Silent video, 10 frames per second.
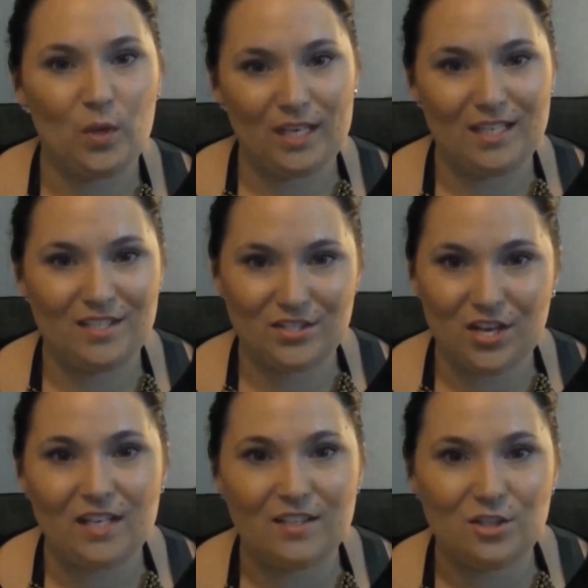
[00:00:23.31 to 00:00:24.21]
We
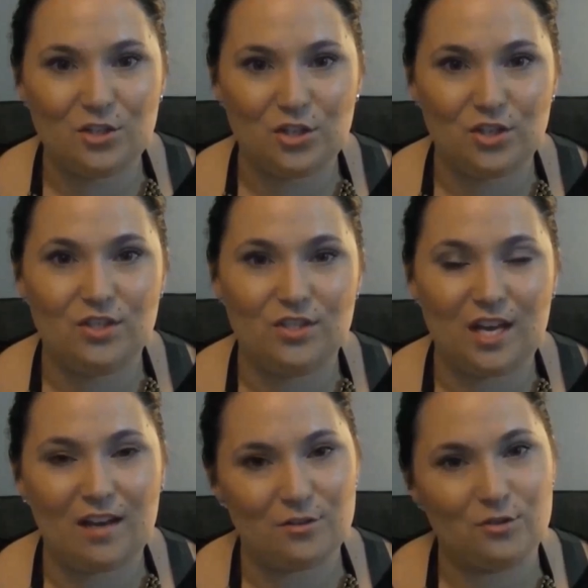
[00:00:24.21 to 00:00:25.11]
decided to
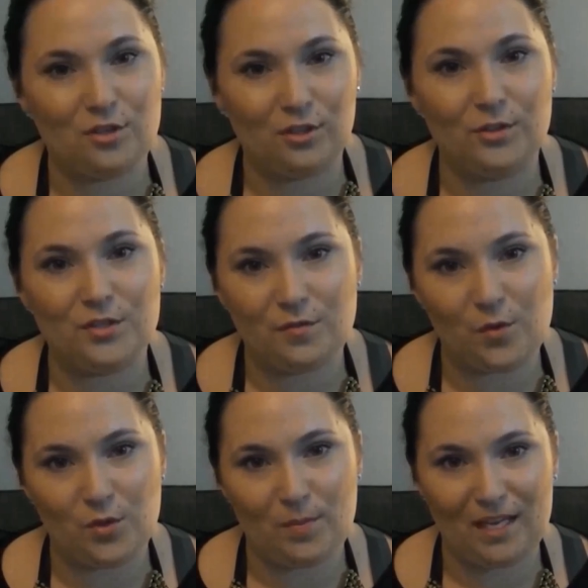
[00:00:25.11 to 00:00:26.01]
choose $100
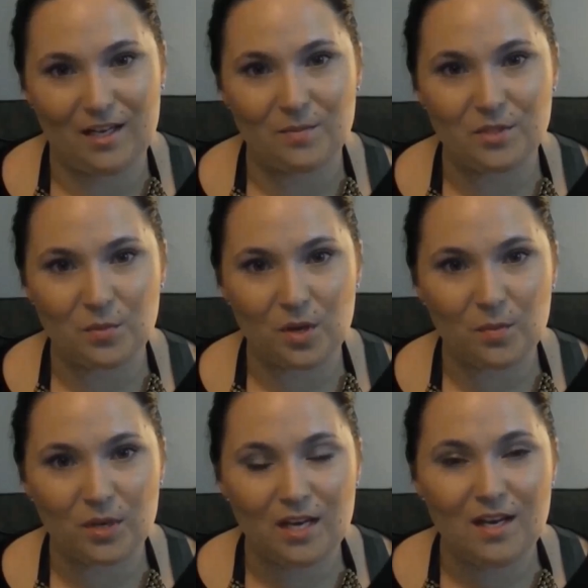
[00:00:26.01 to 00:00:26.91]
for the makeup
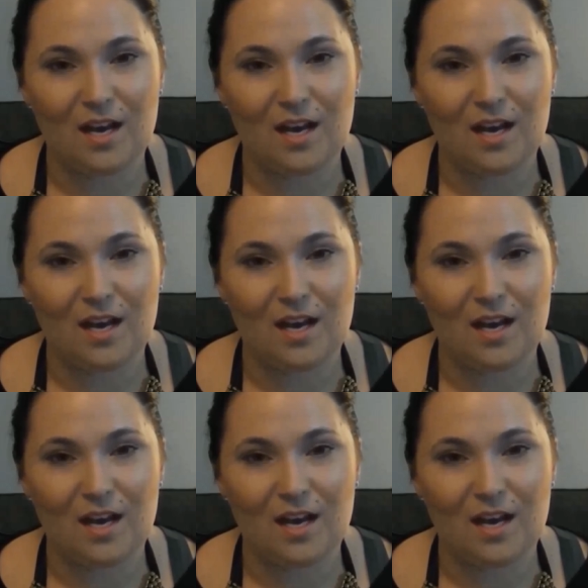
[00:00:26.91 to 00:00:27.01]
swap.